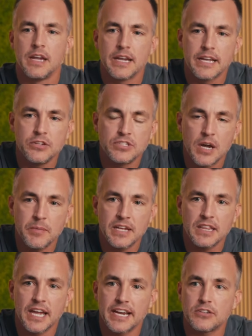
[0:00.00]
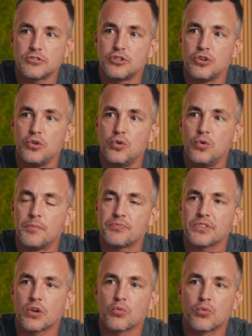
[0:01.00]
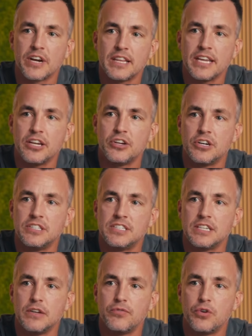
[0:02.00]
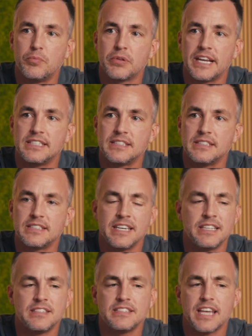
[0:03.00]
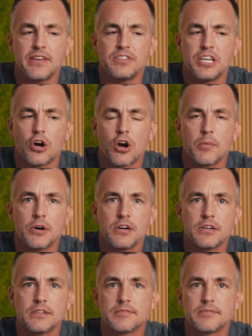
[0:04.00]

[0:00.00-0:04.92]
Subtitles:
Can you tell me like 2 really good seafood places in Safety Harbor?